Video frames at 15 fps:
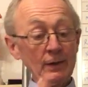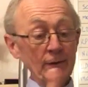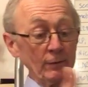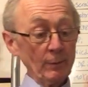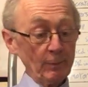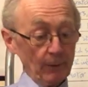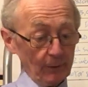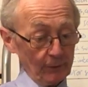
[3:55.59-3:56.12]

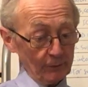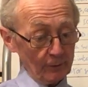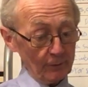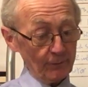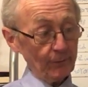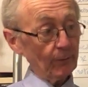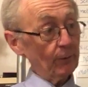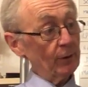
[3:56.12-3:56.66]
the person at the
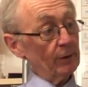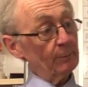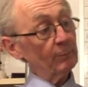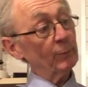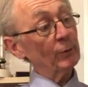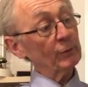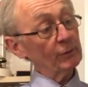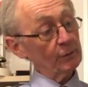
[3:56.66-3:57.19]
front
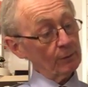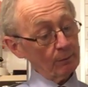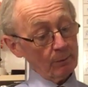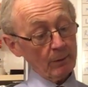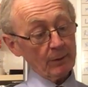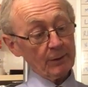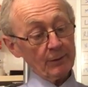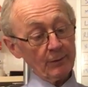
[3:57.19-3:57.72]
puts the
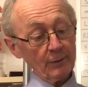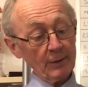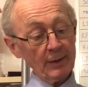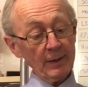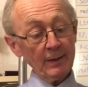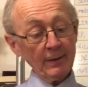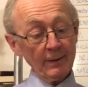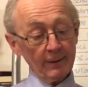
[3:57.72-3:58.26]
rocket on,
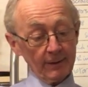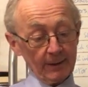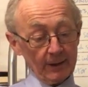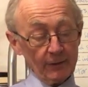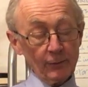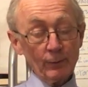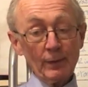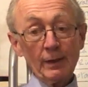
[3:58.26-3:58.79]

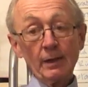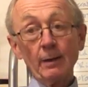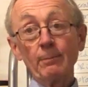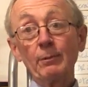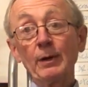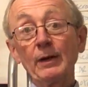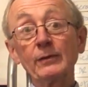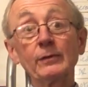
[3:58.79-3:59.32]
gets ready to
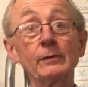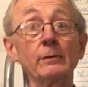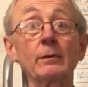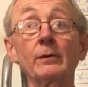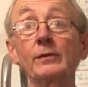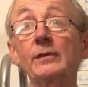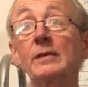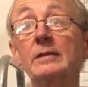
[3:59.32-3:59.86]
press, as long as the